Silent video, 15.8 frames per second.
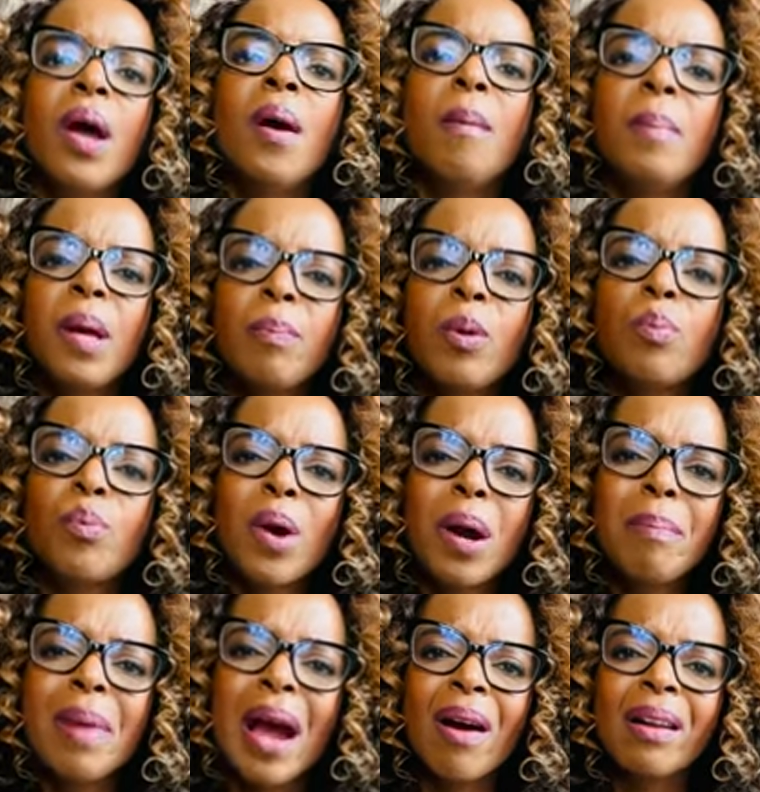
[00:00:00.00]
people
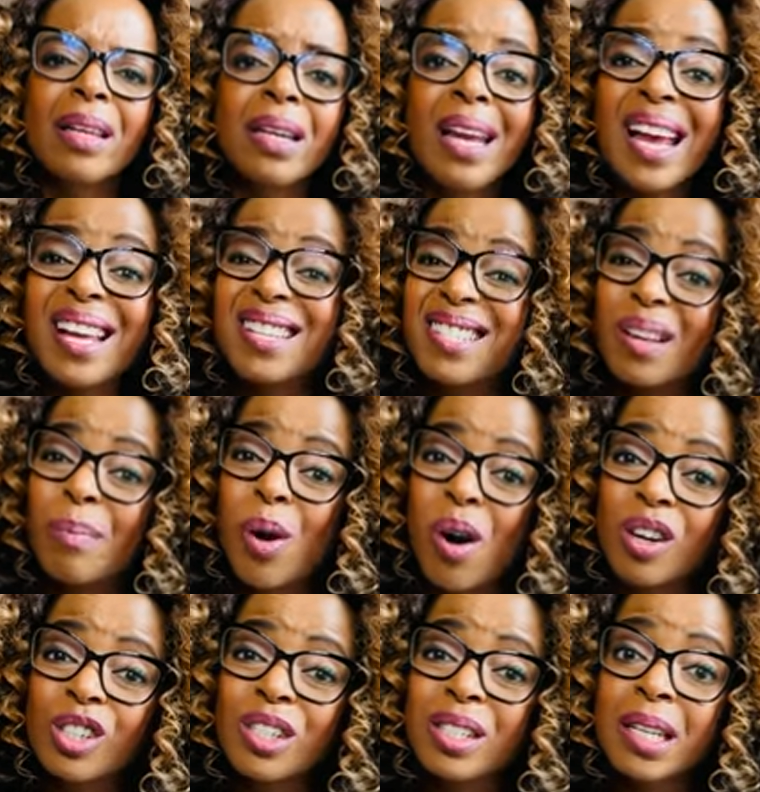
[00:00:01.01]
primarily and
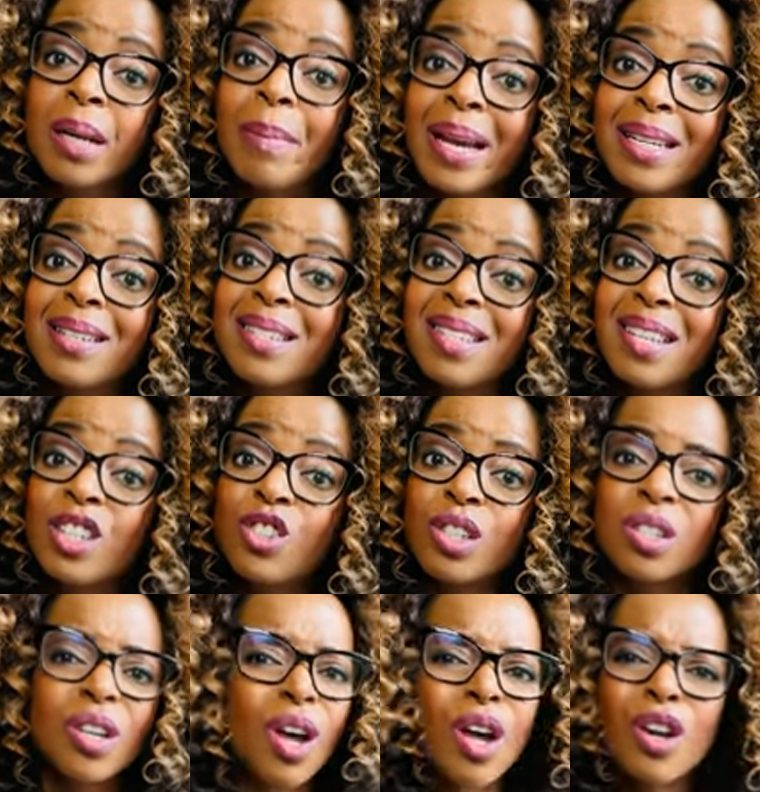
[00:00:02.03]
subconsciously make
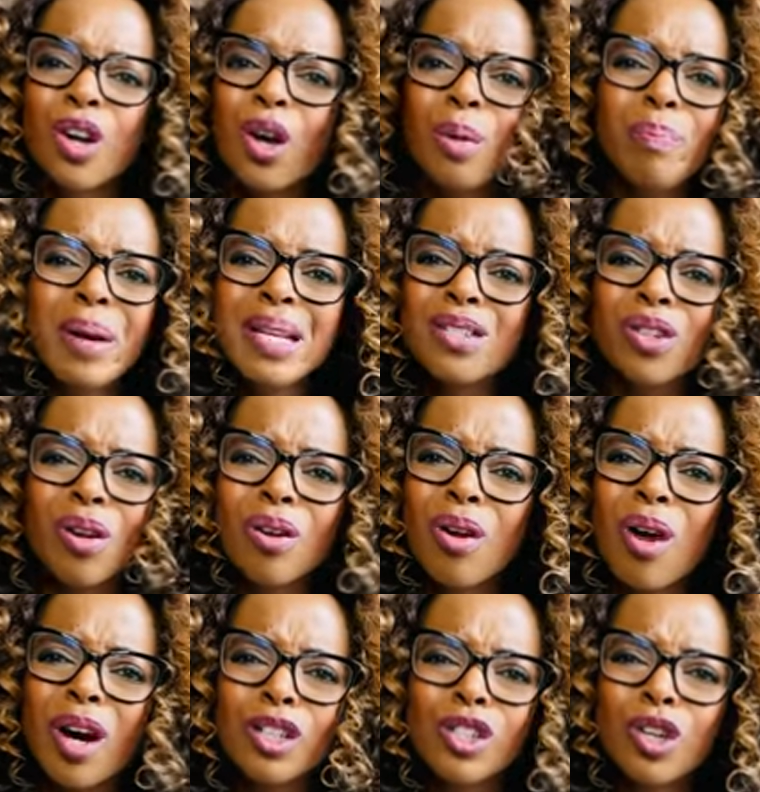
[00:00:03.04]
decisions not based on
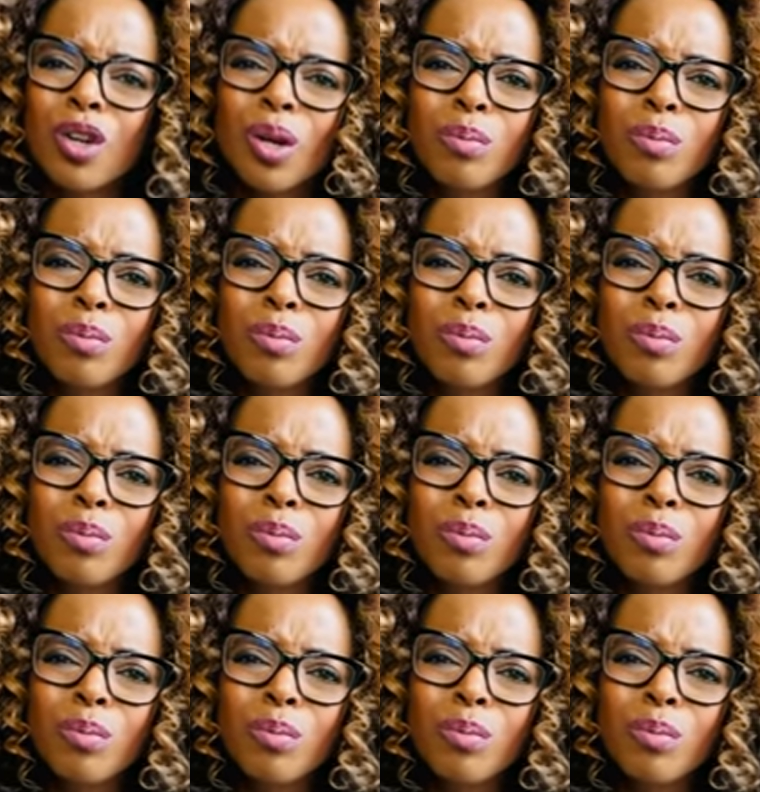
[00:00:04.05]
logical,